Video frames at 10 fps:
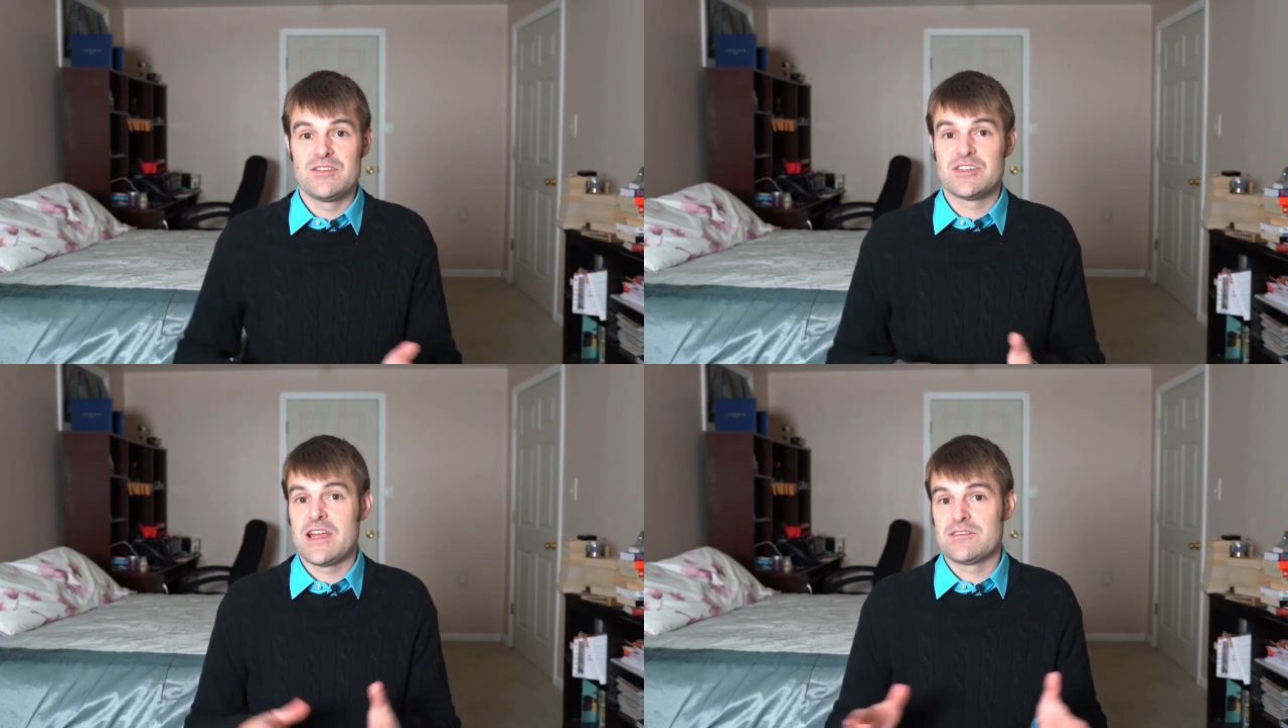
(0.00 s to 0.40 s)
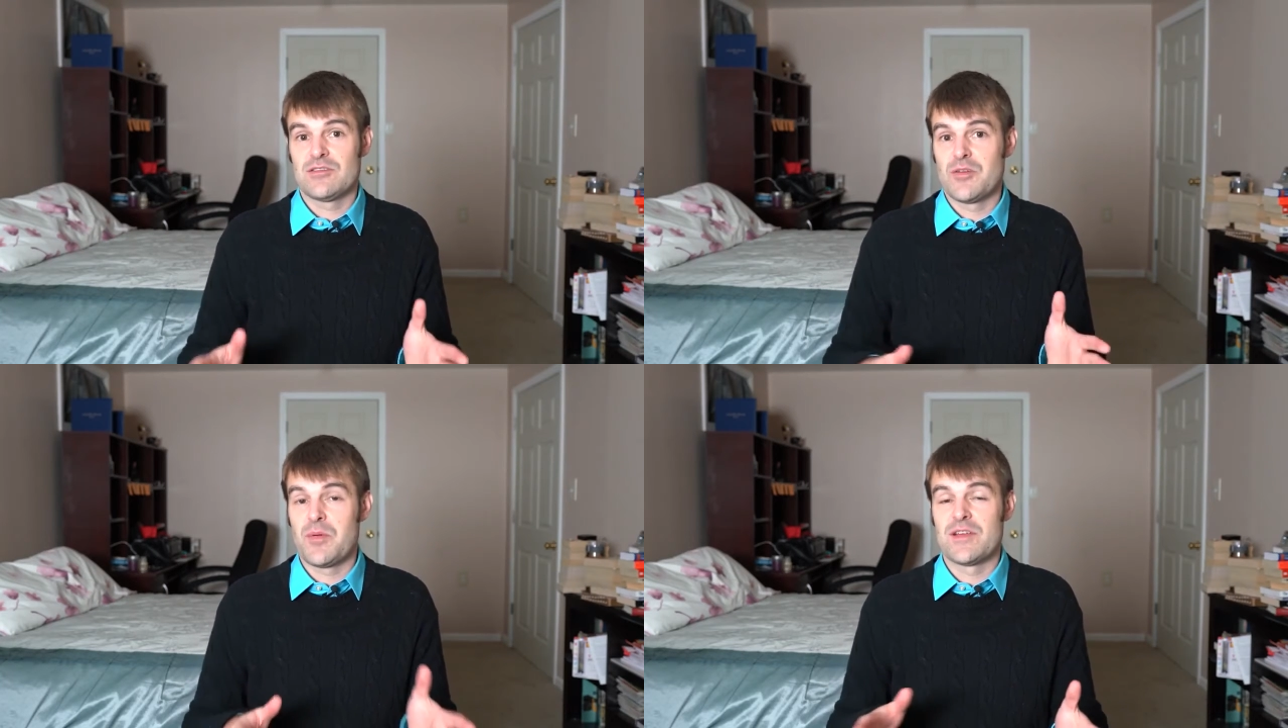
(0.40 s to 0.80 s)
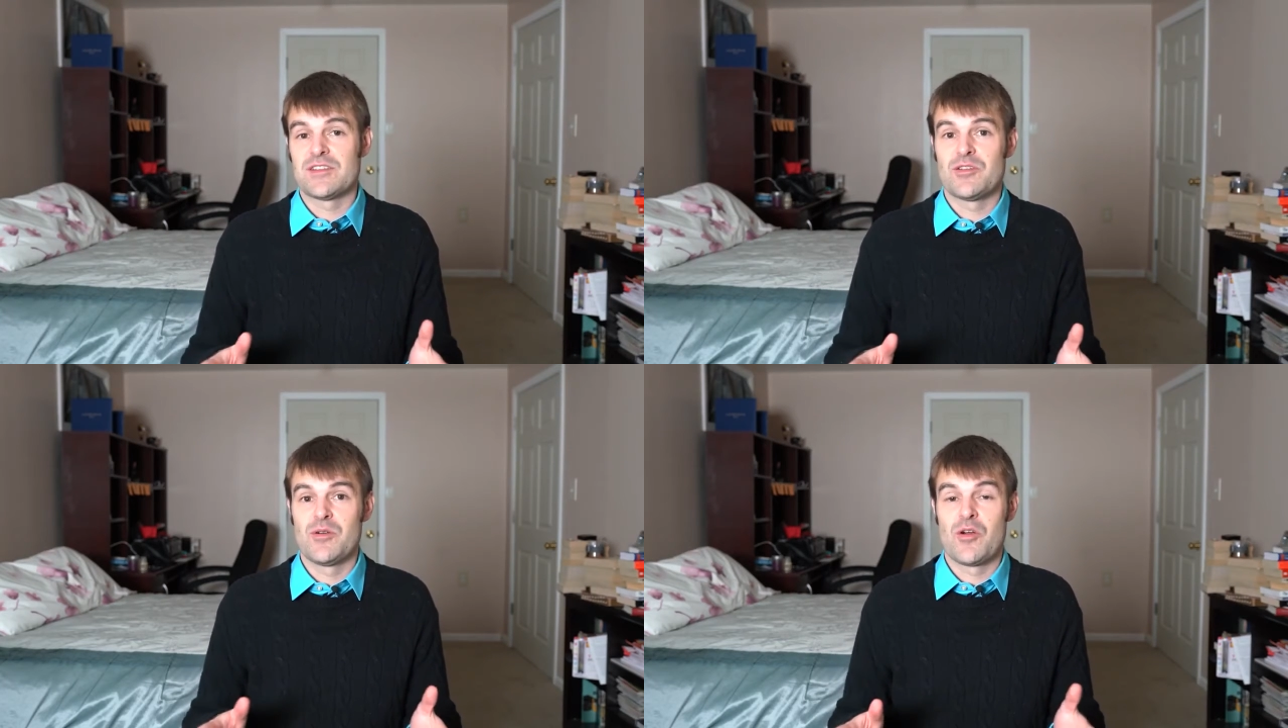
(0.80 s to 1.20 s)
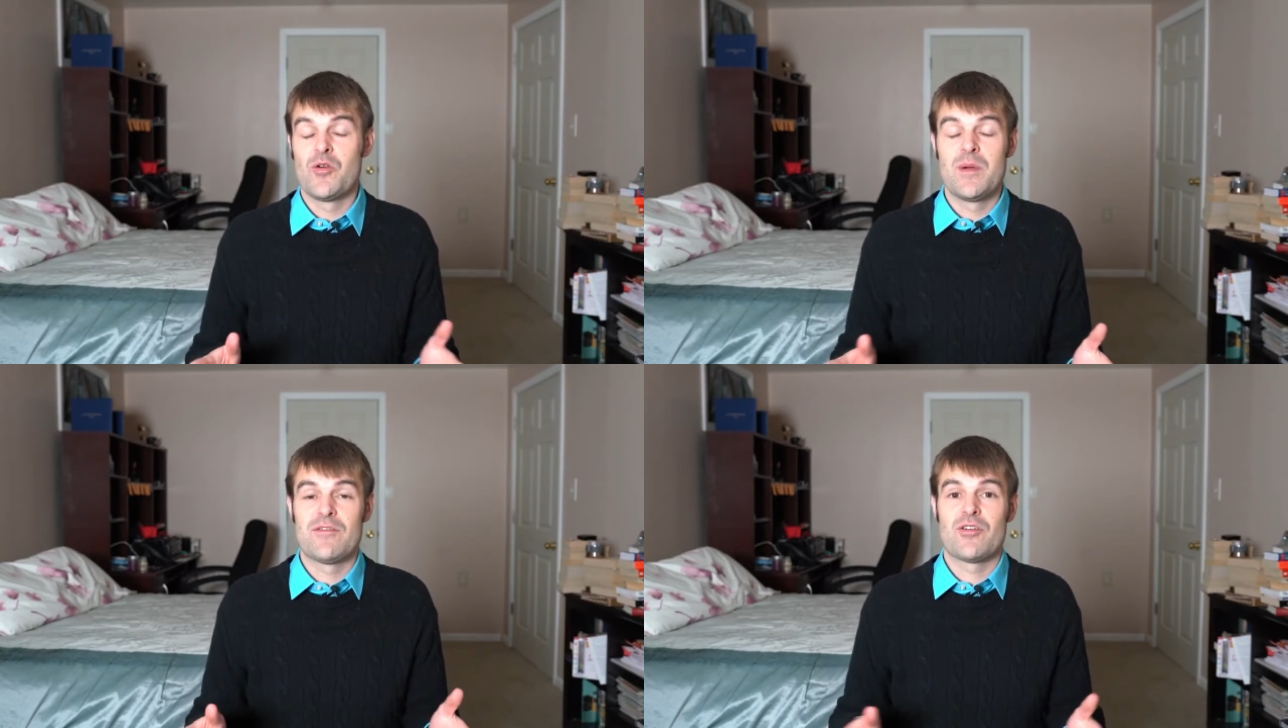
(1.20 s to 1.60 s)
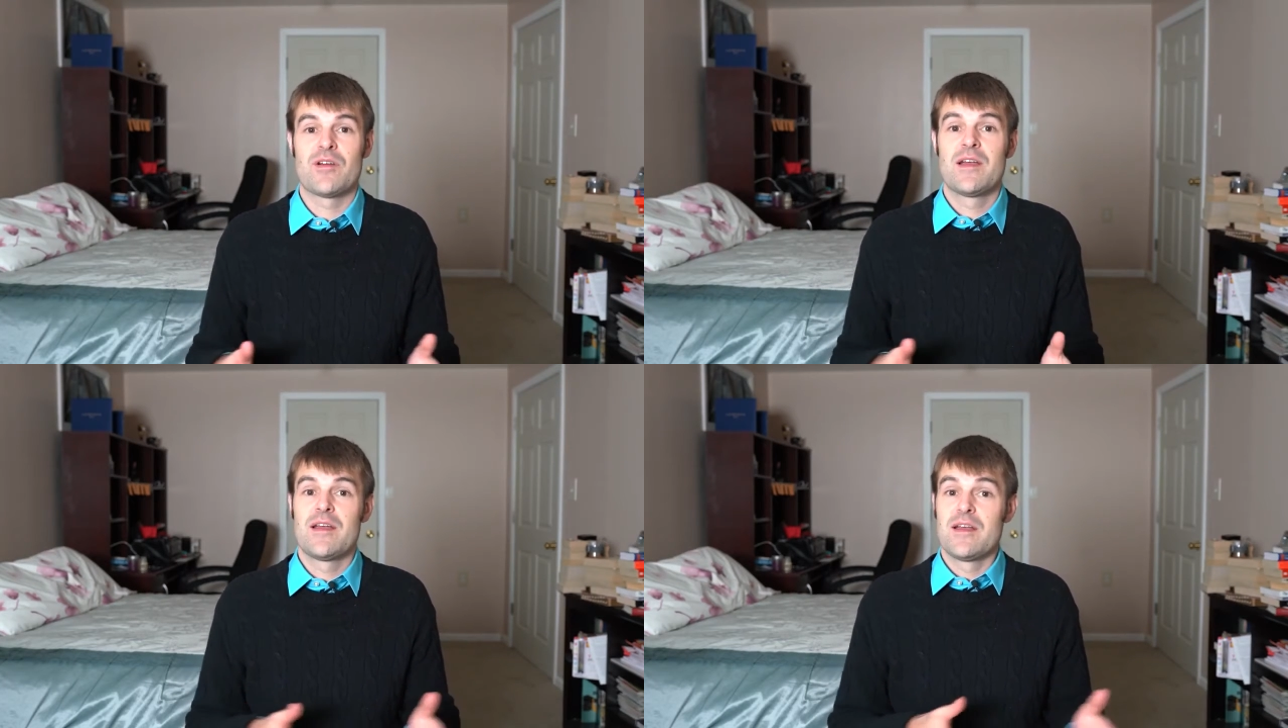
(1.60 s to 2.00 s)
chancellor, president, or whomever